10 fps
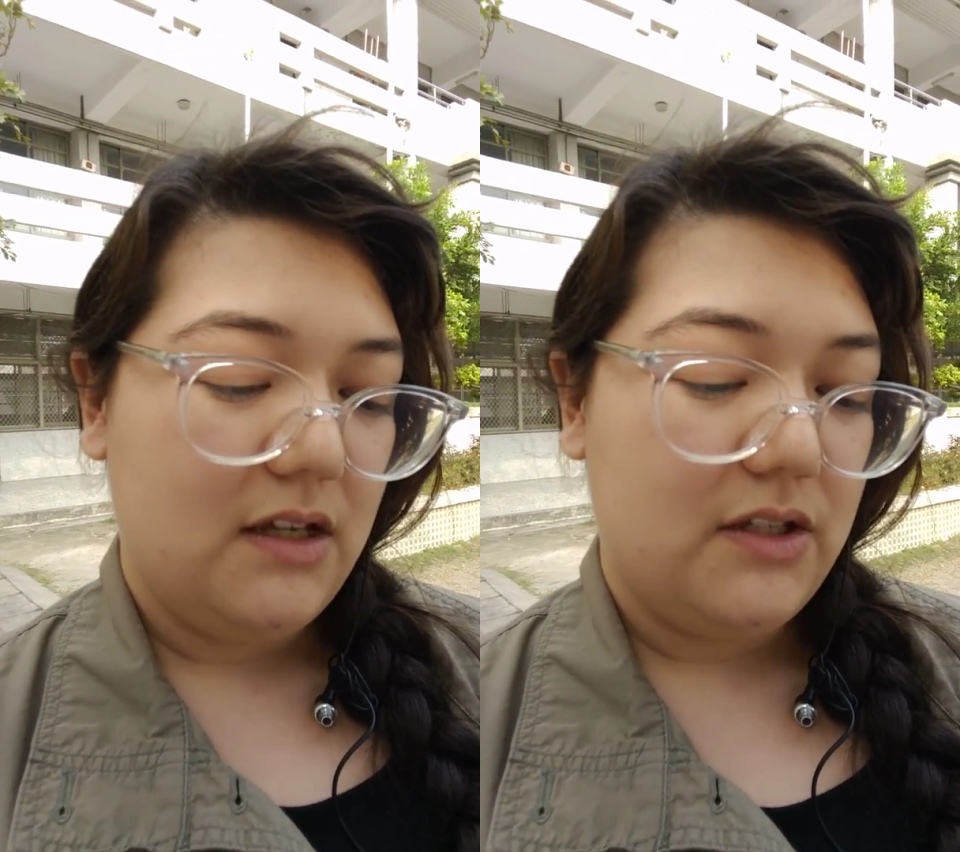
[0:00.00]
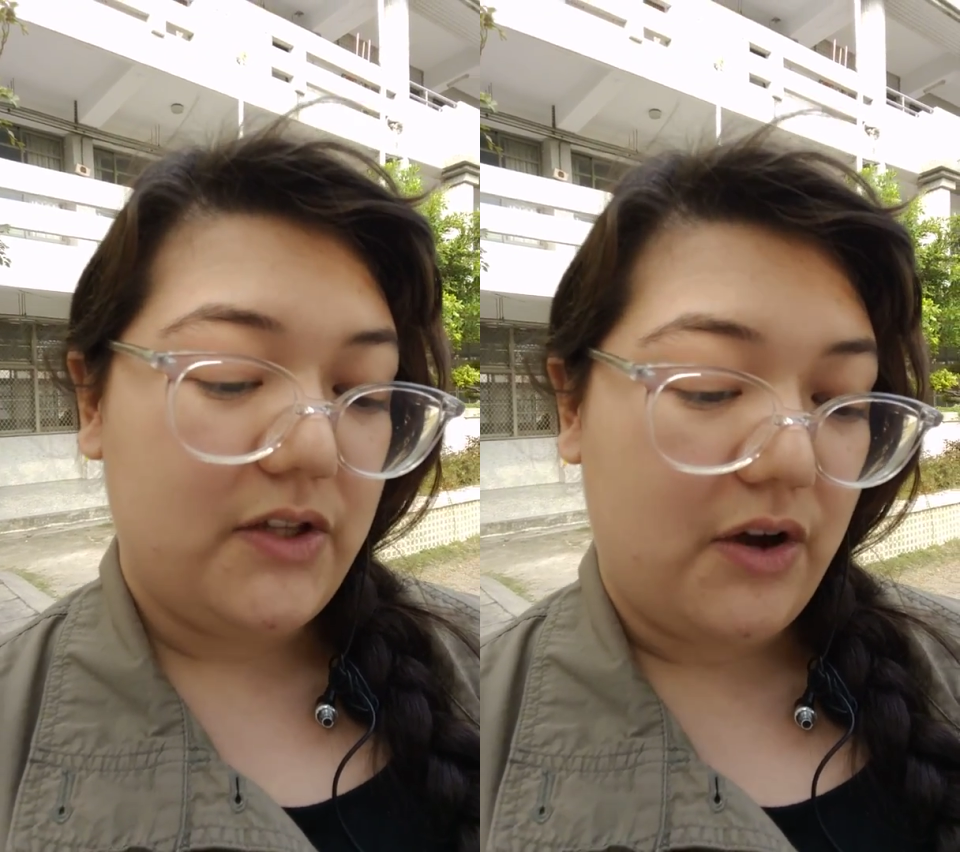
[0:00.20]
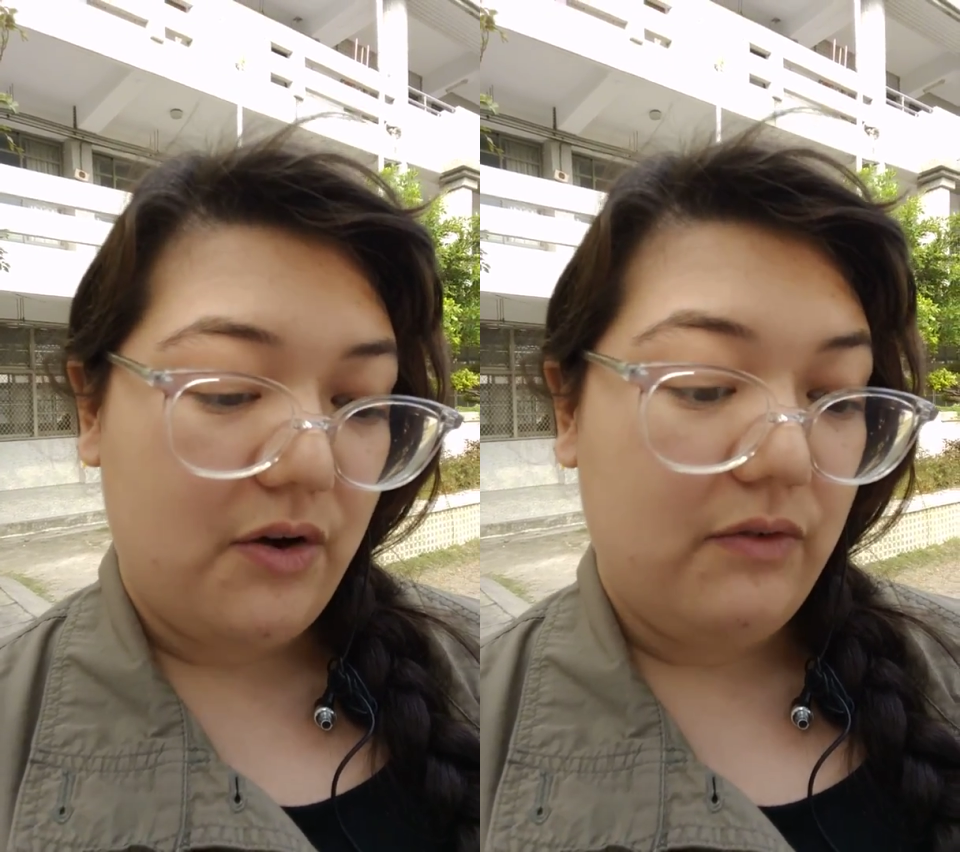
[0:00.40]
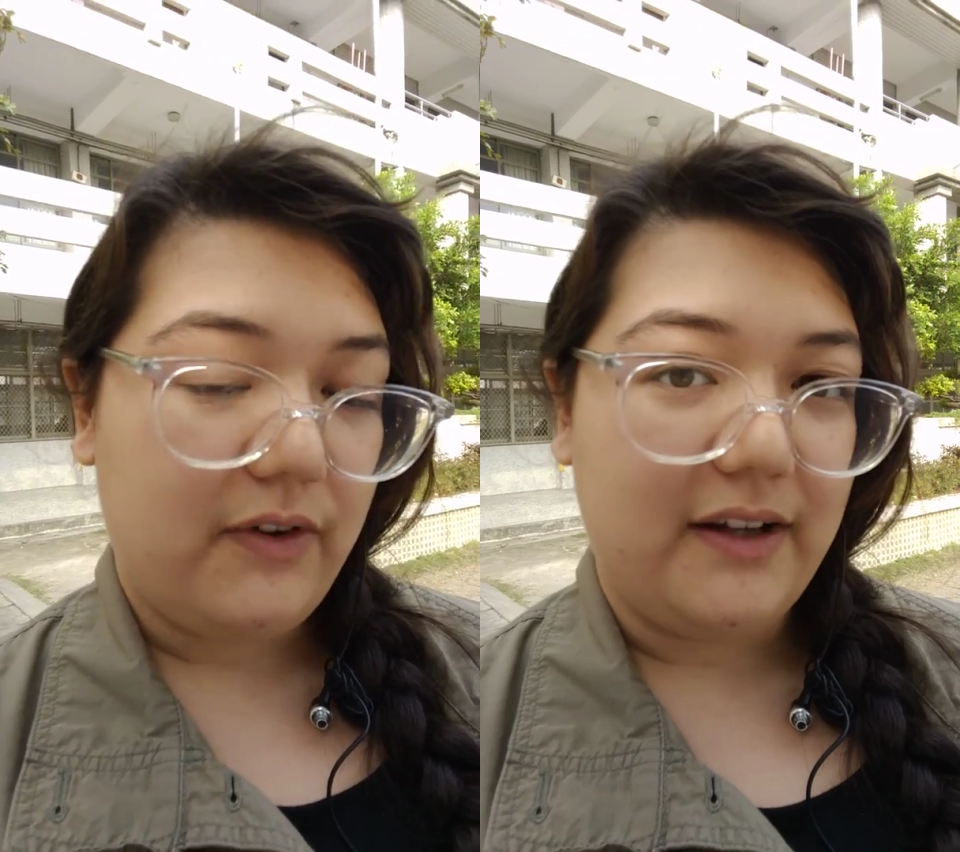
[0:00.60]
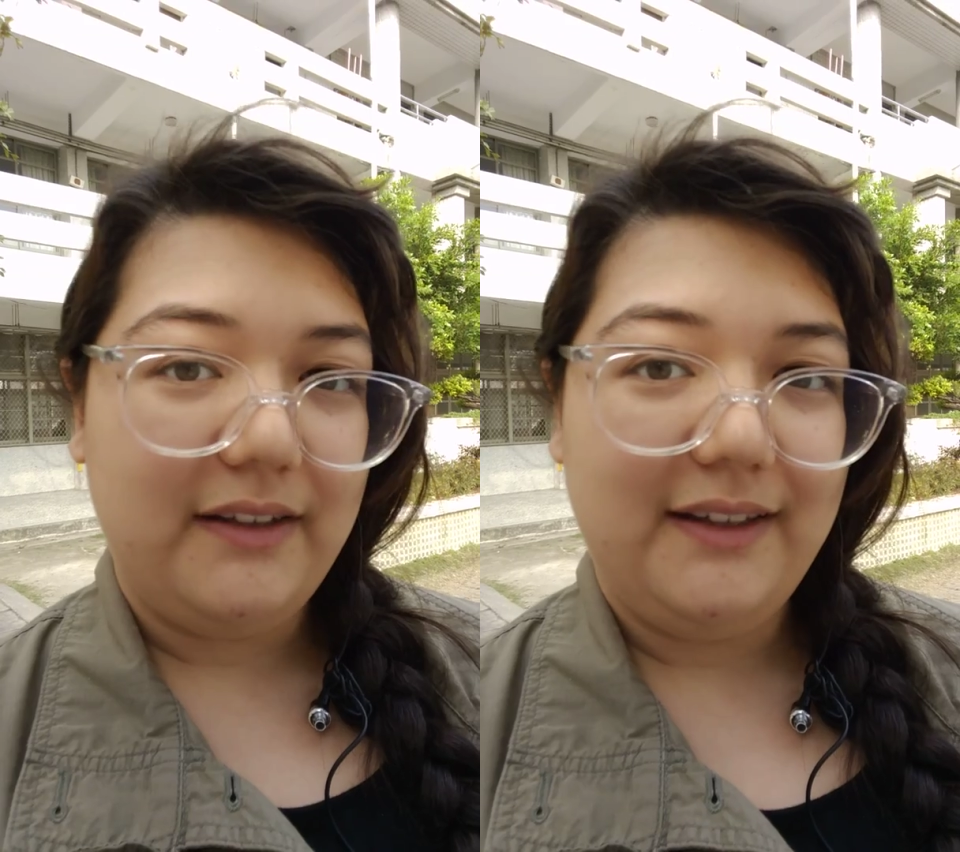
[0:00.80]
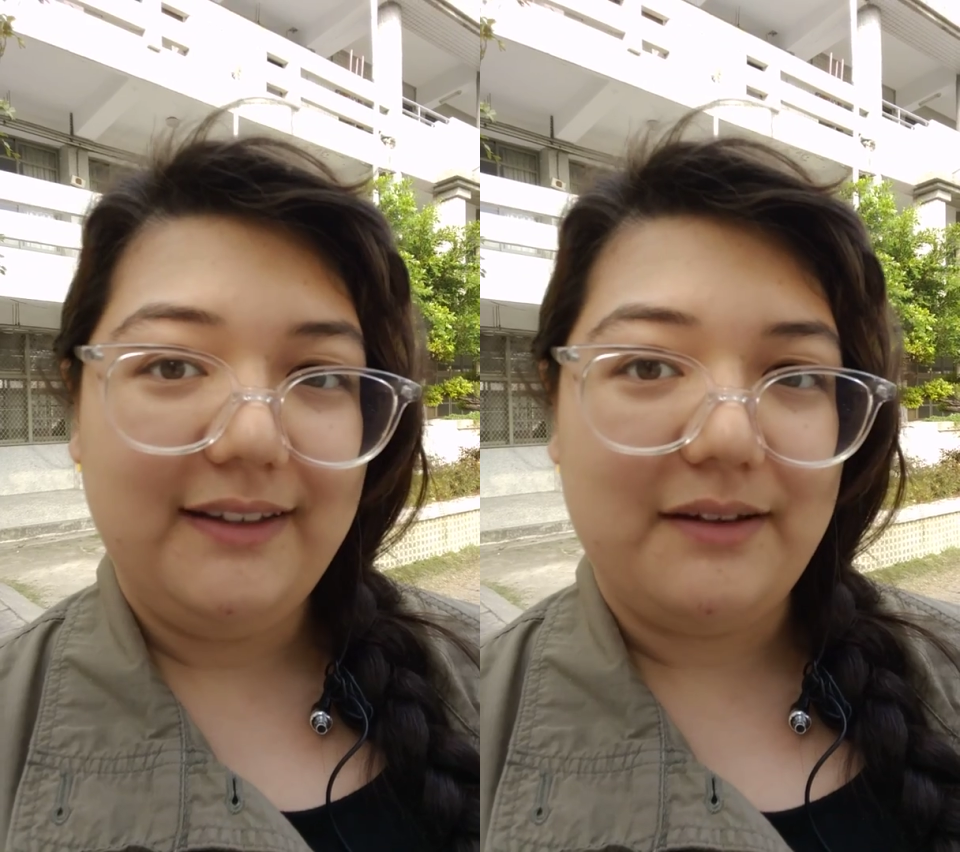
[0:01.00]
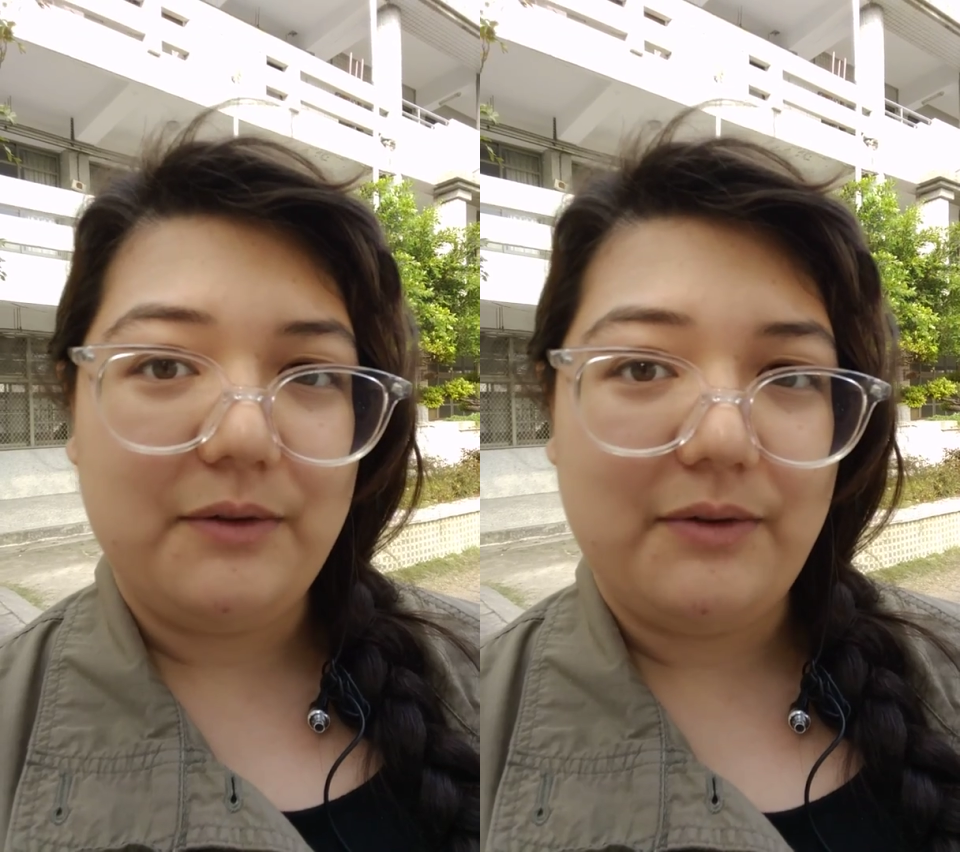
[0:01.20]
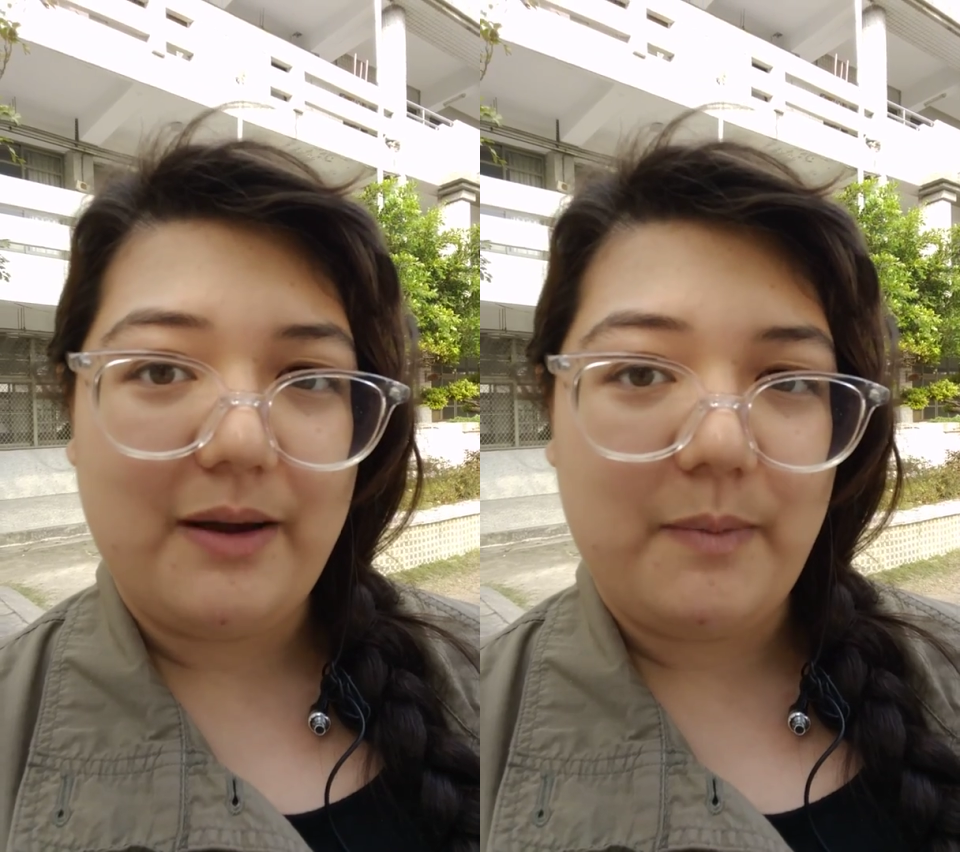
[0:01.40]
So finally, I
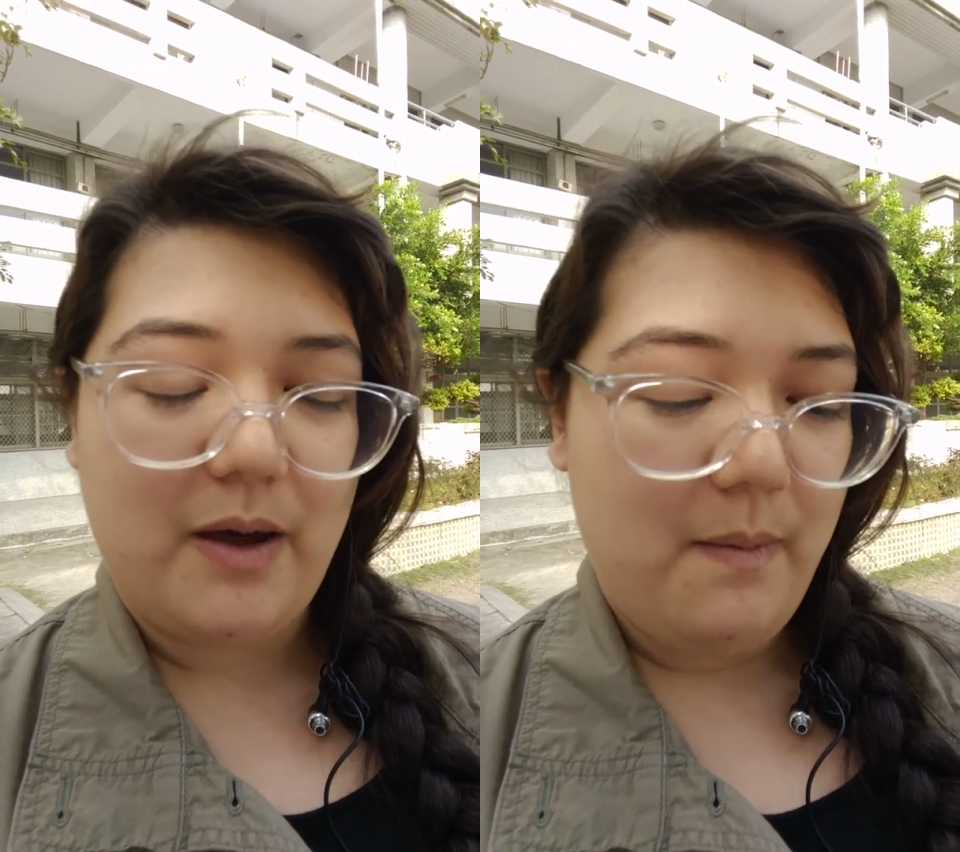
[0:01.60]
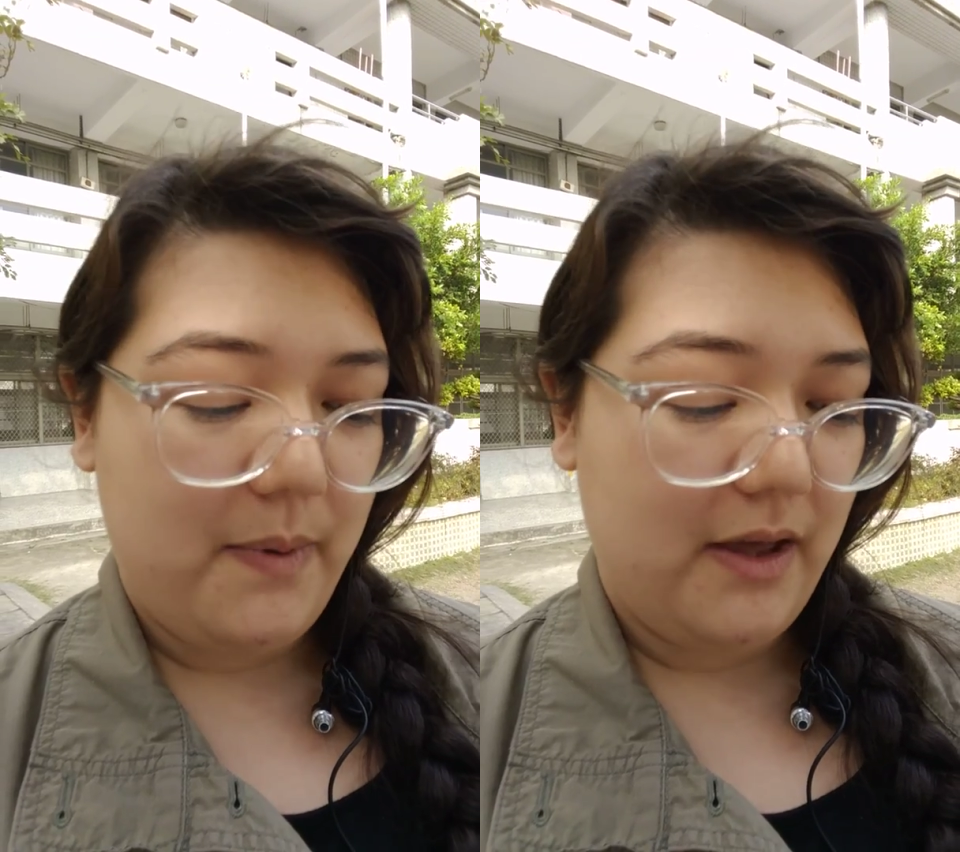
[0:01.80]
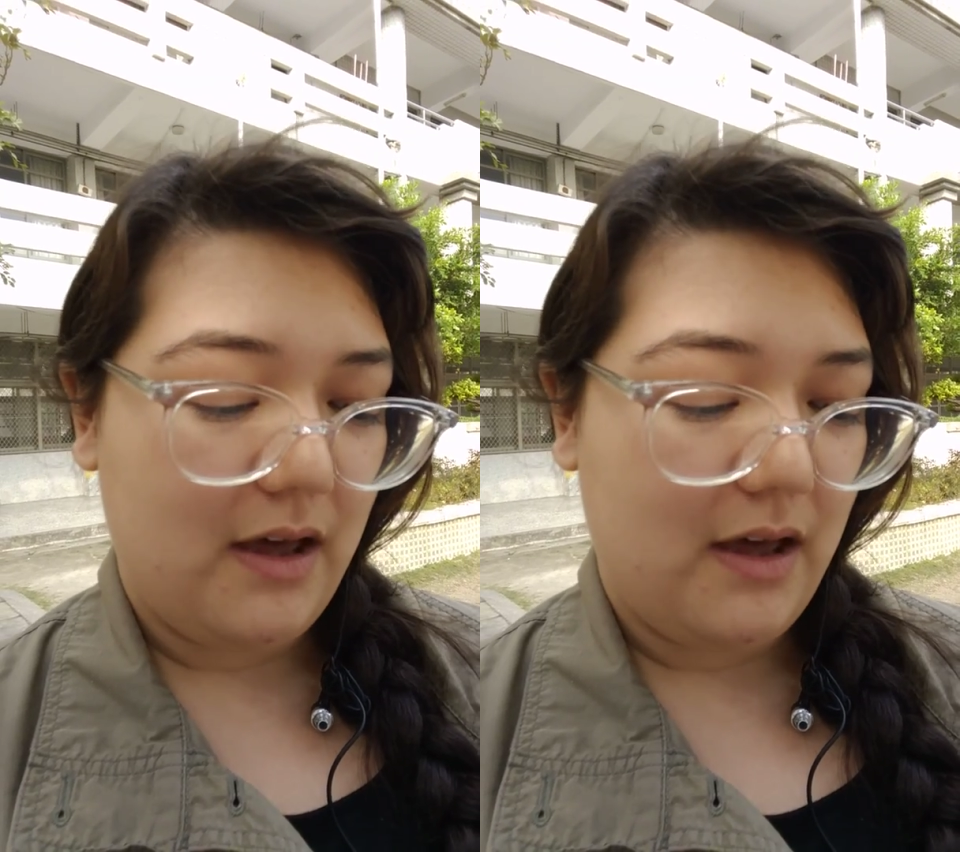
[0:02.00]
want to wrap up